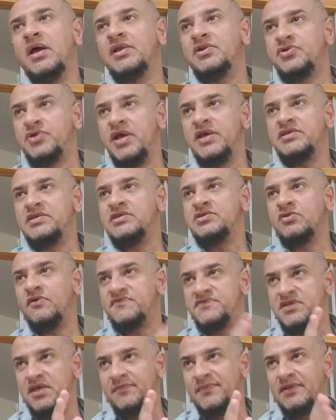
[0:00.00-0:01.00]
traces of
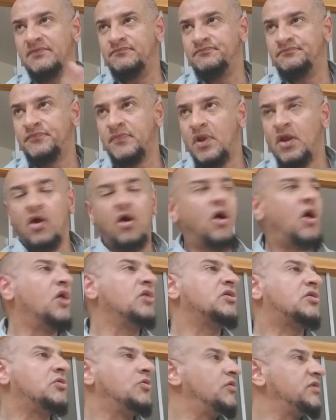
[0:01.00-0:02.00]
semen
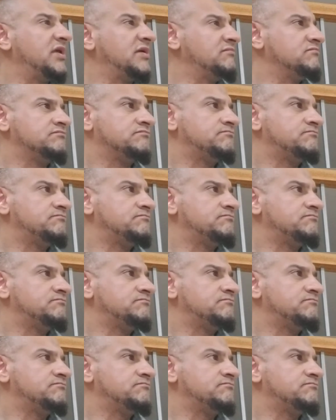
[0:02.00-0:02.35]
on clothing,